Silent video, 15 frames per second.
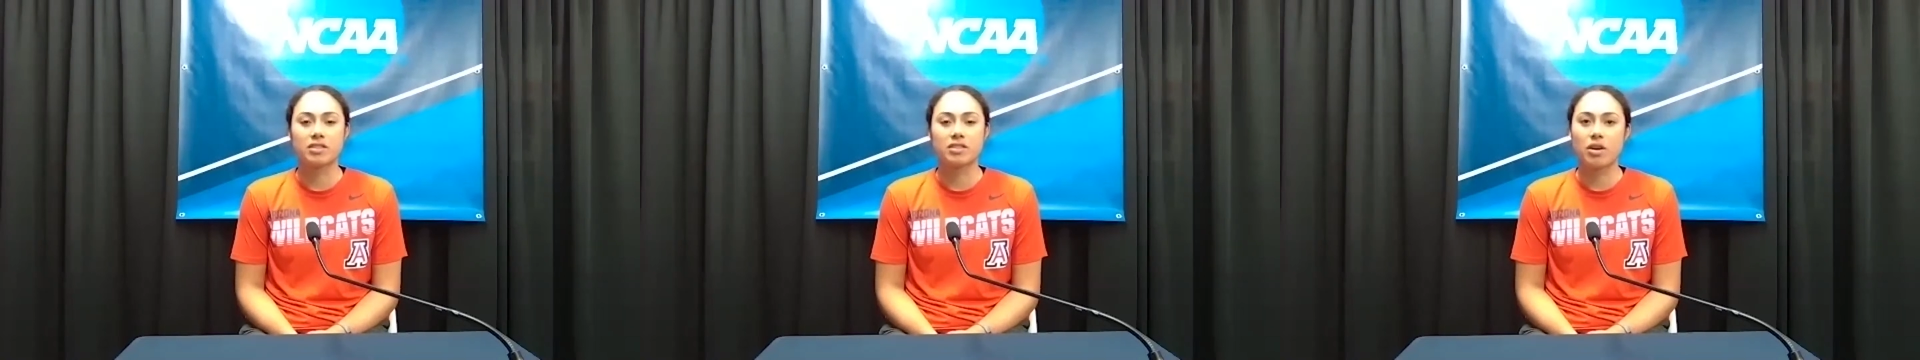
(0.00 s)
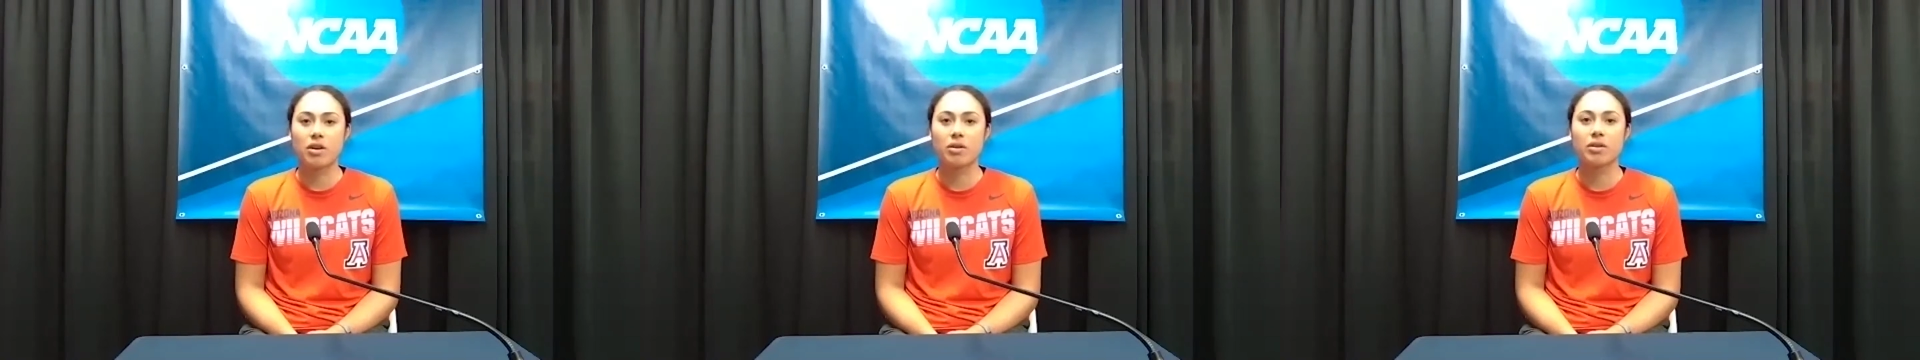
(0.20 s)

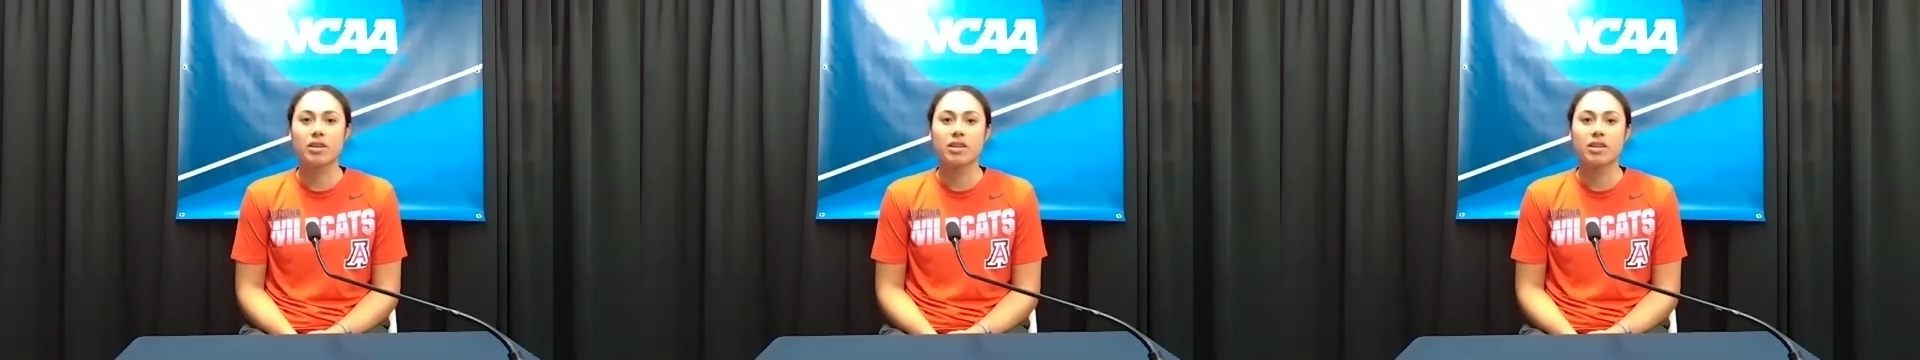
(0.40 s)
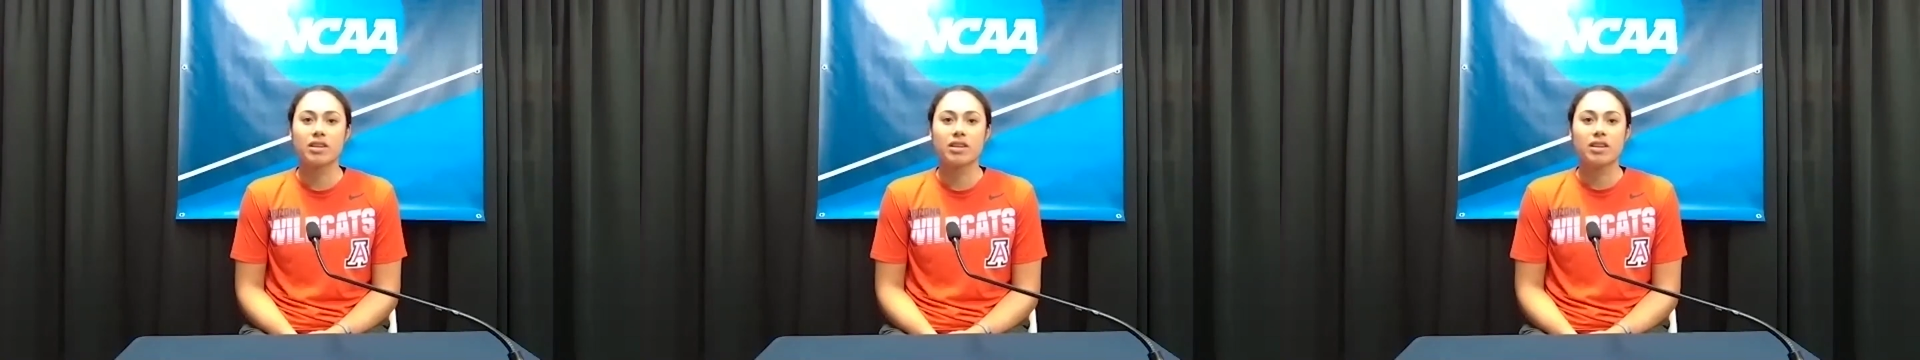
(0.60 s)
So
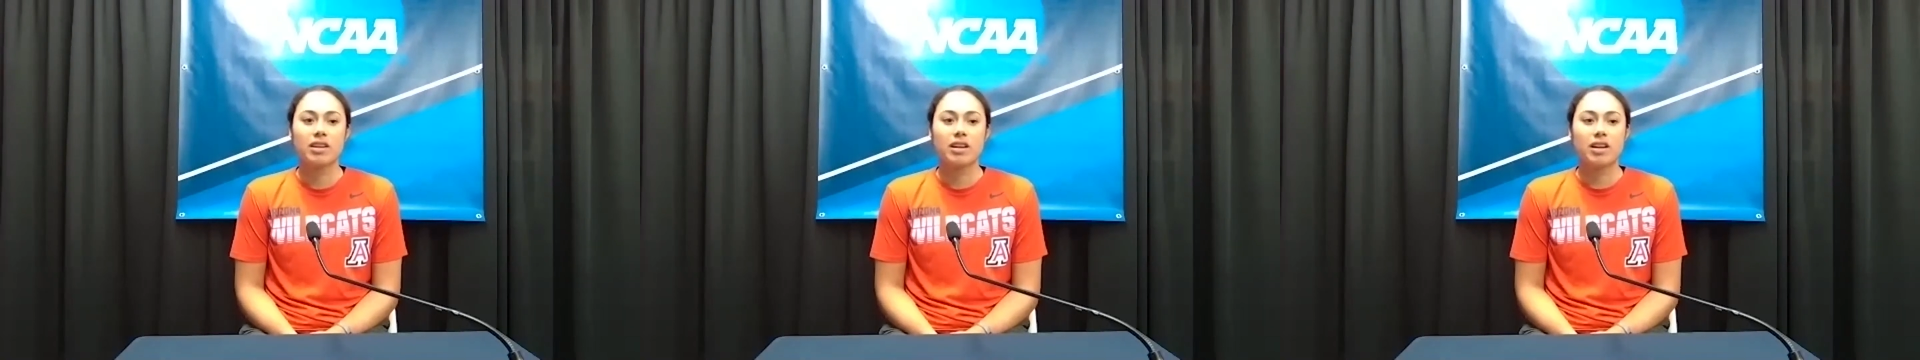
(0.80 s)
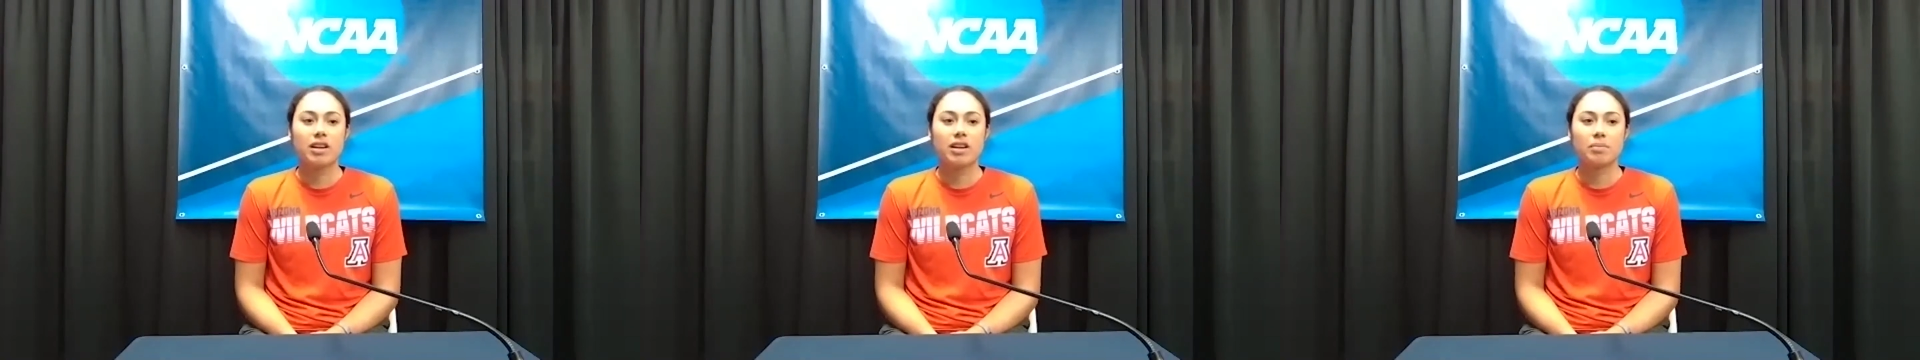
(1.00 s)

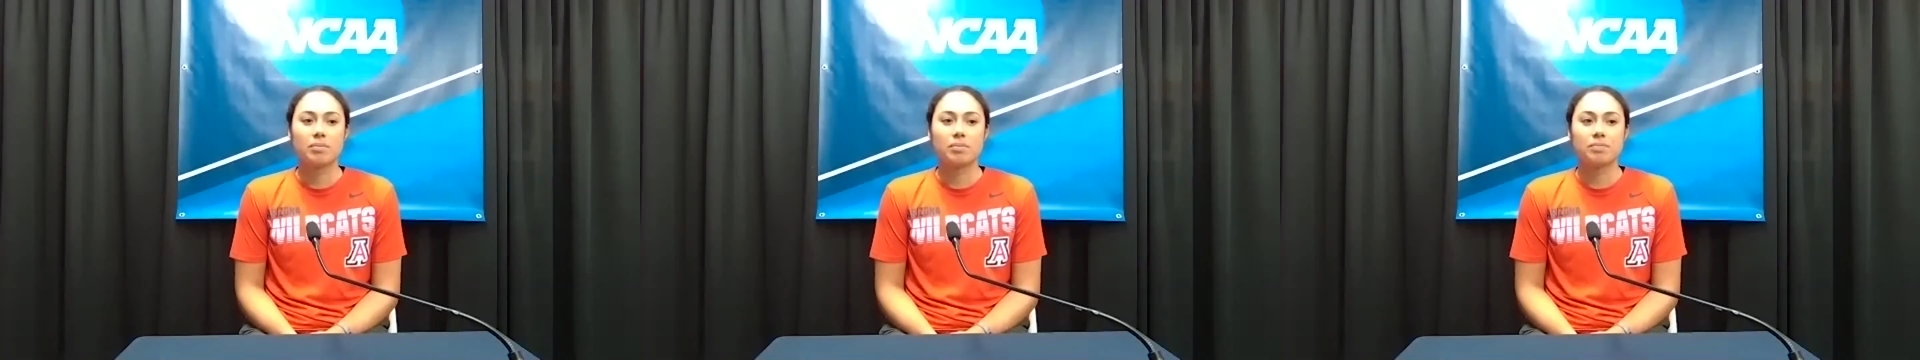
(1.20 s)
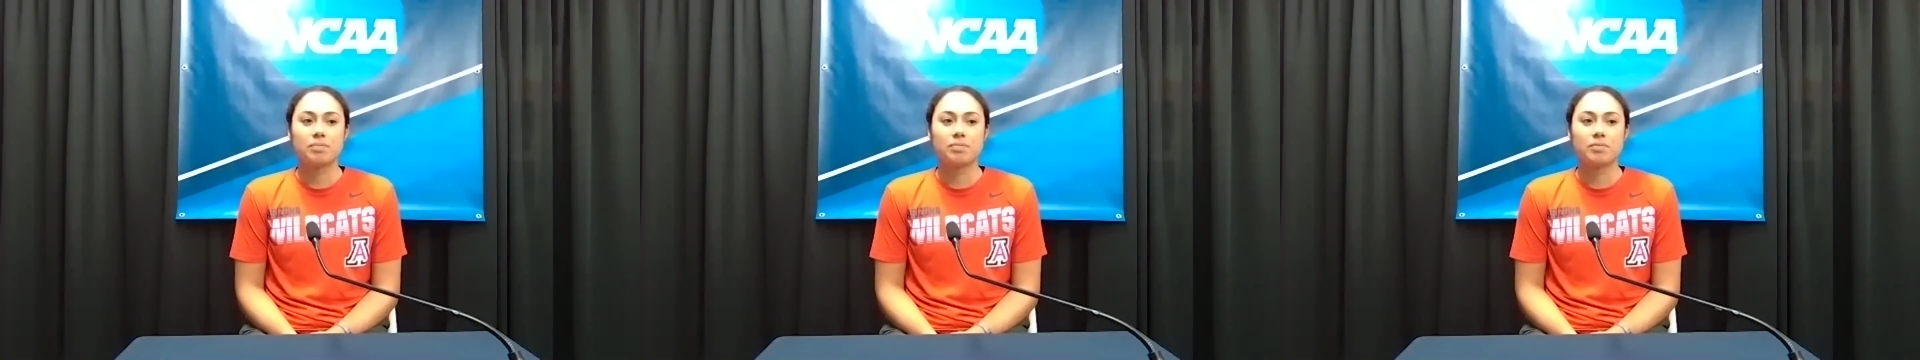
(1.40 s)

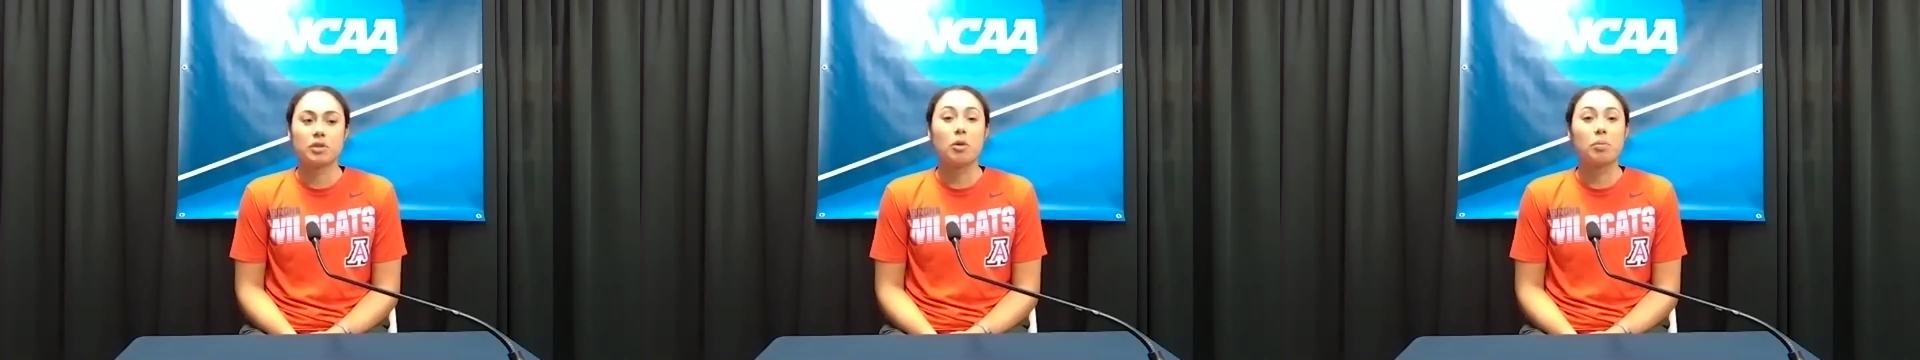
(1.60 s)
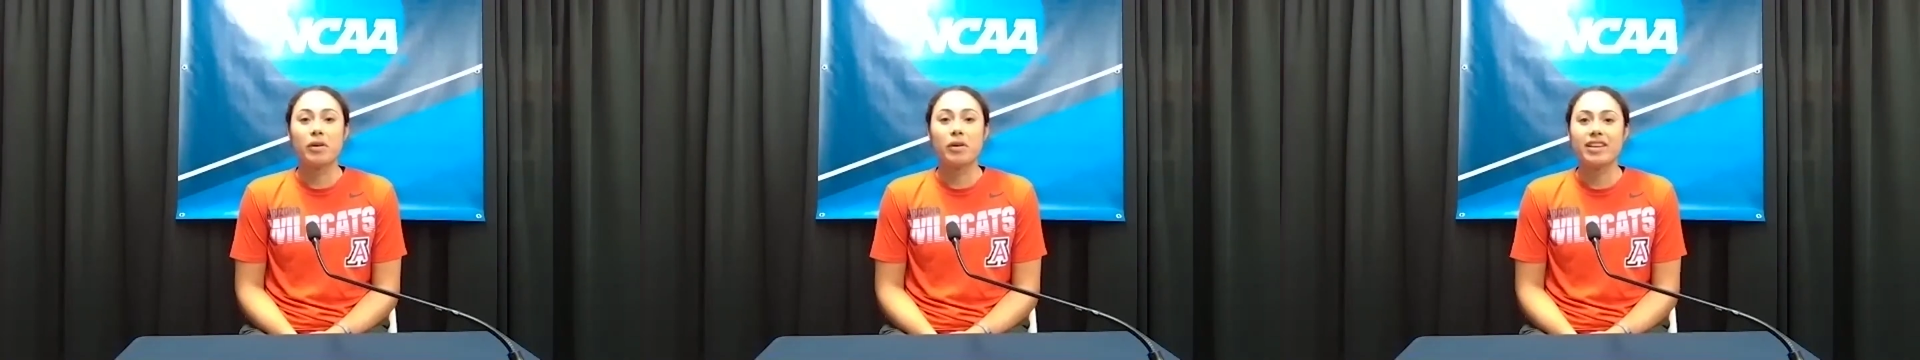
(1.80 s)

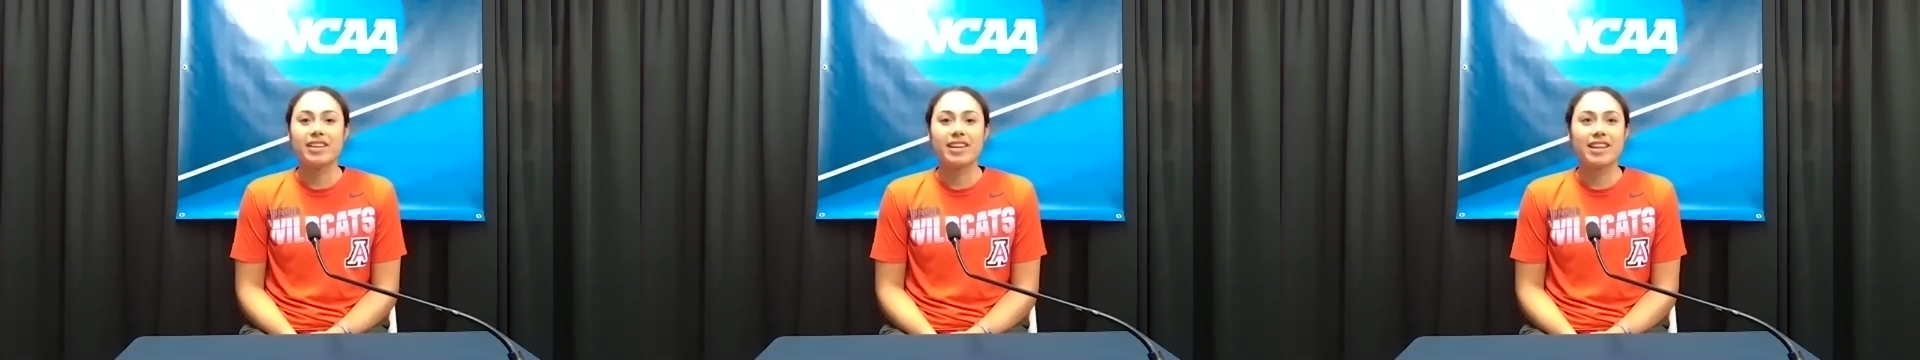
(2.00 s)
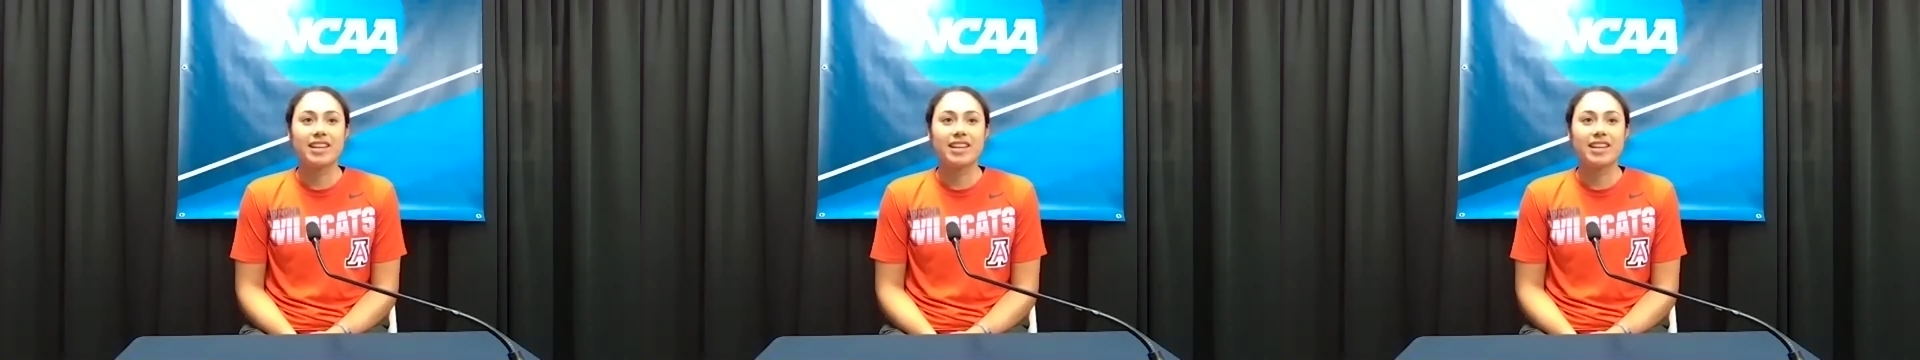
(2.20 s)
no point in